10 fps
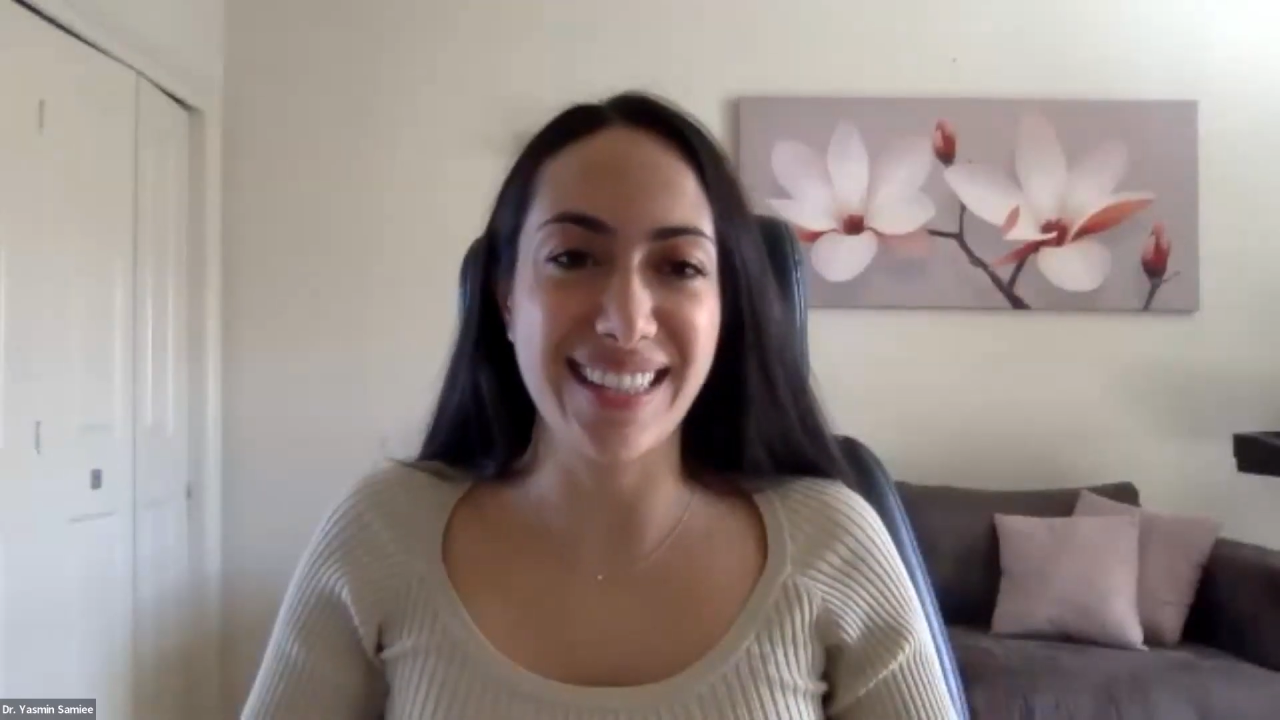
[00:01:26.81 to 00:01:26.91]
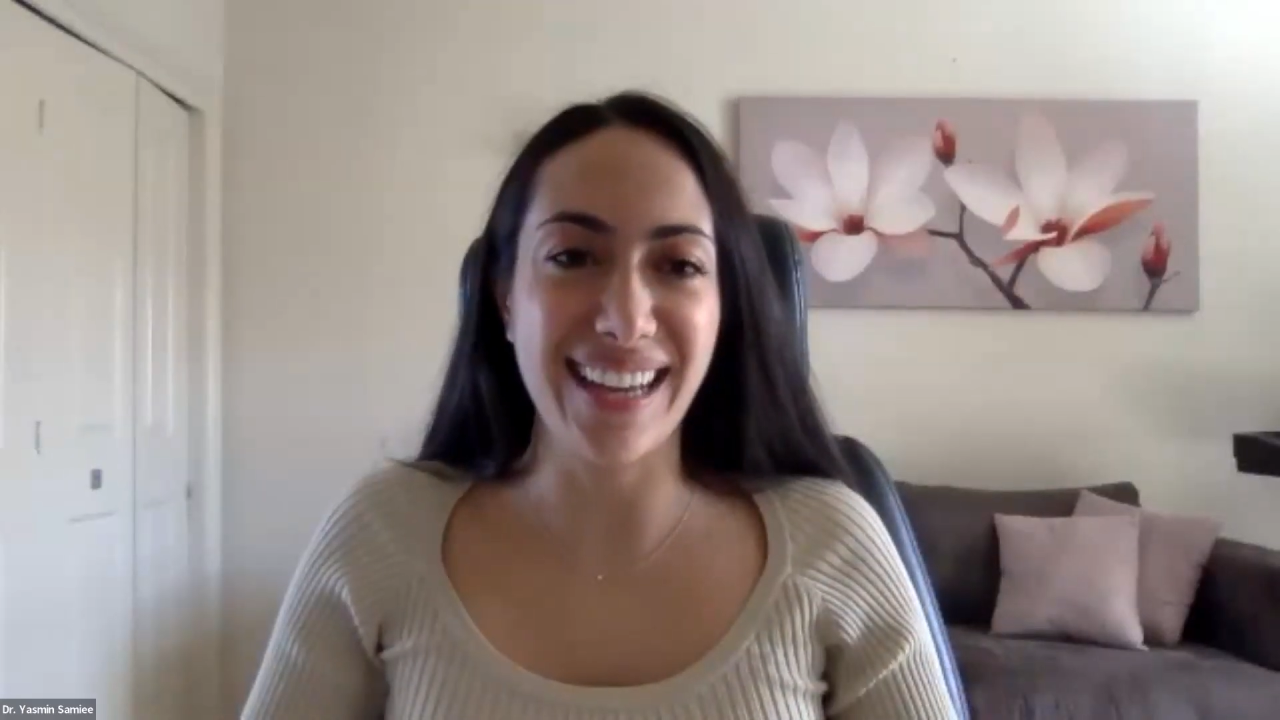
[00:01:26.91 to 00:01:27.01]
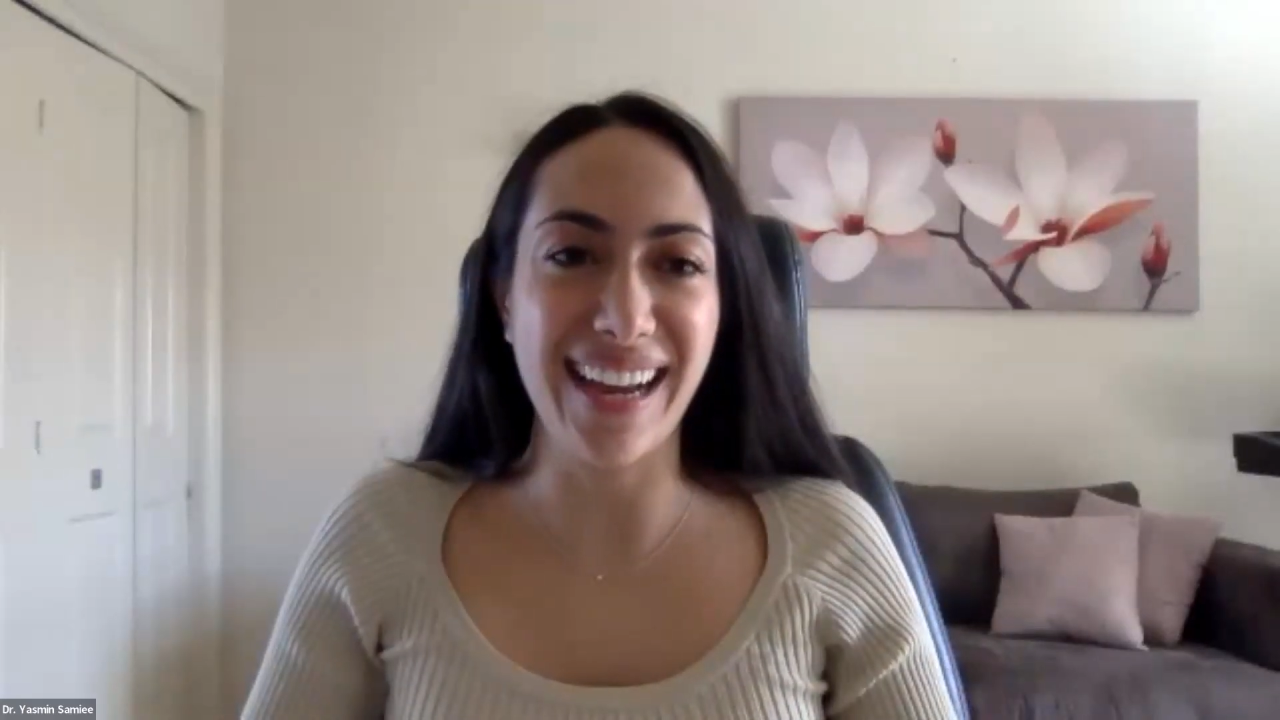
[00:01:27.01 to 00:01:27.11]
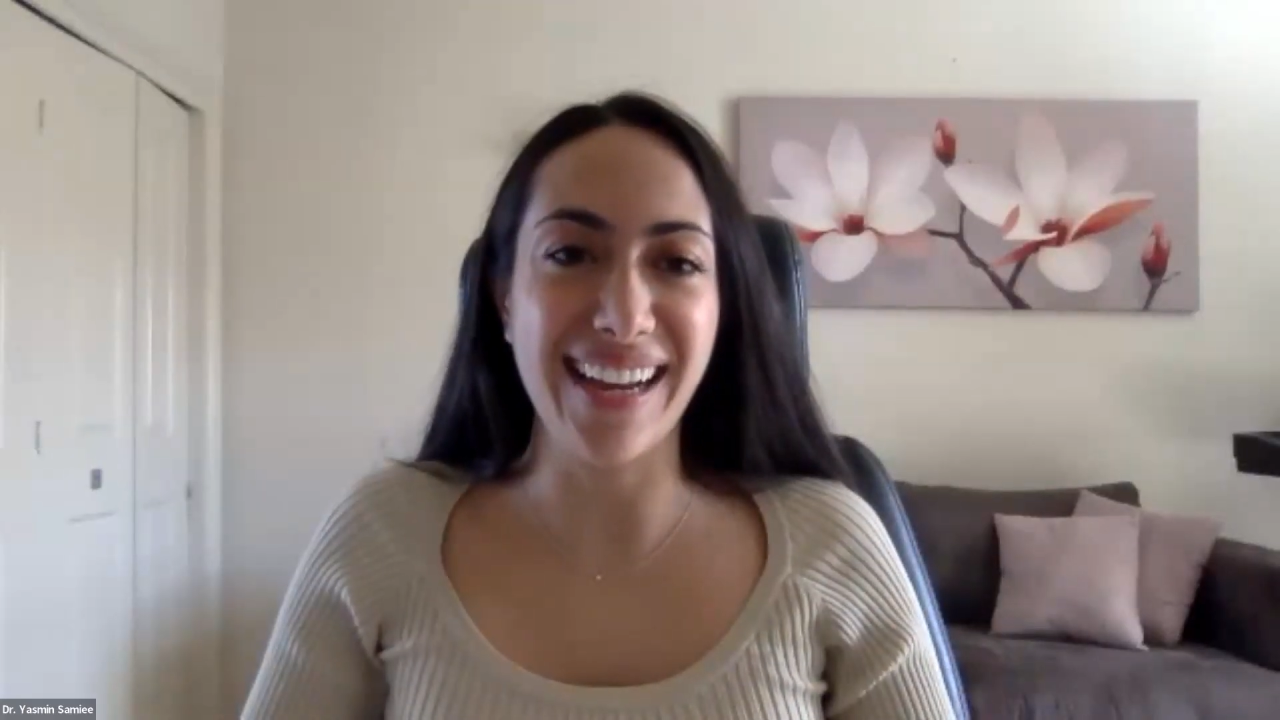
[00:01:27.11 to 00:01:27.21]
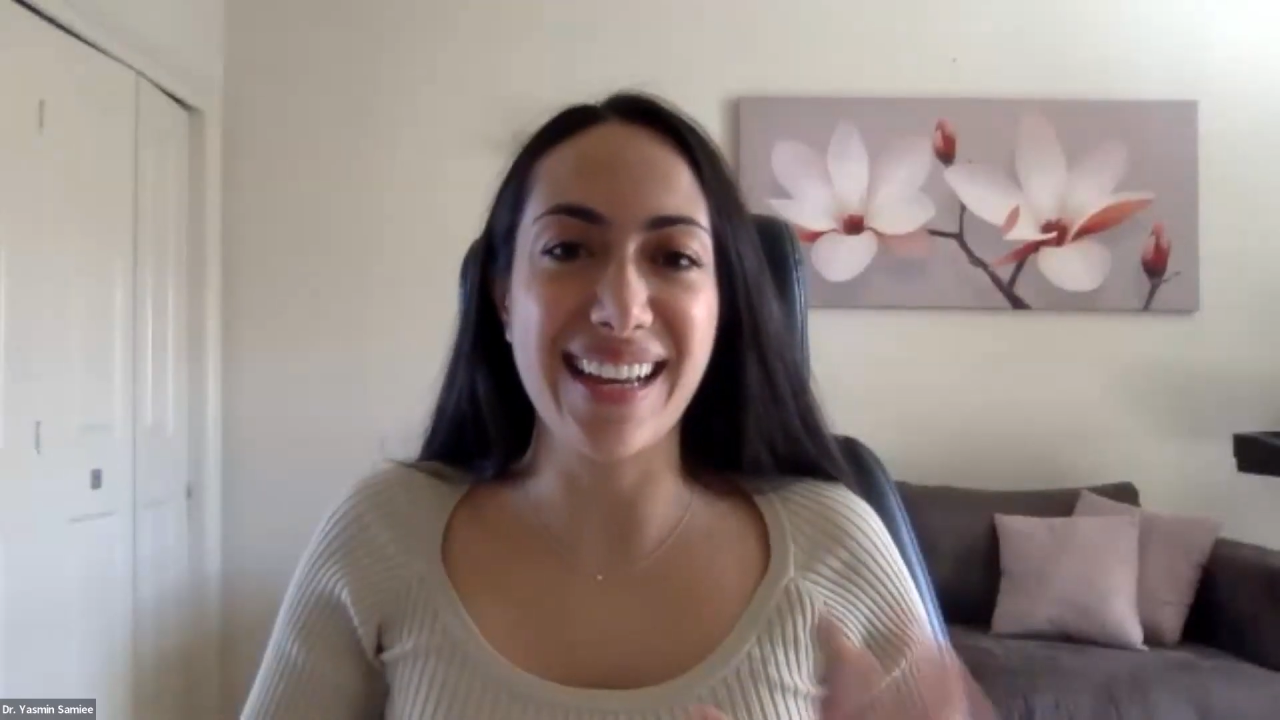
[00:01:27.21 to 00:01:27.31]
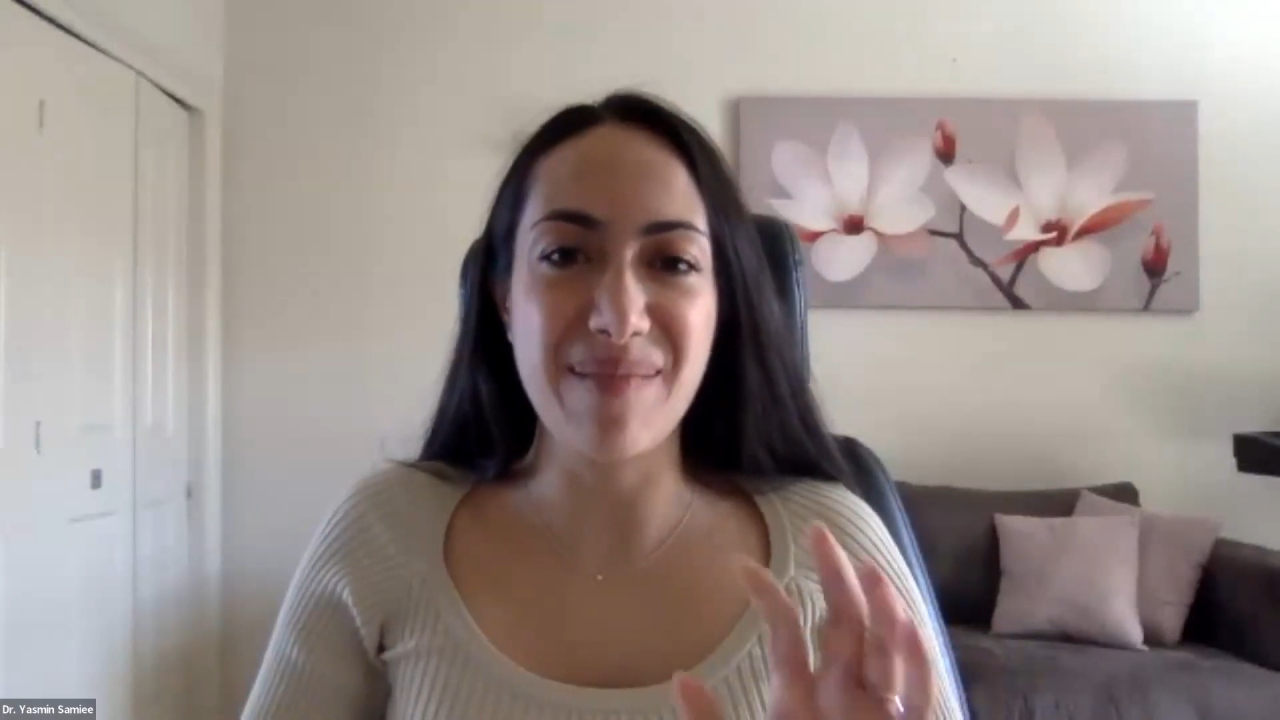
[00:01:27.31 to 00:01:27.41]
say,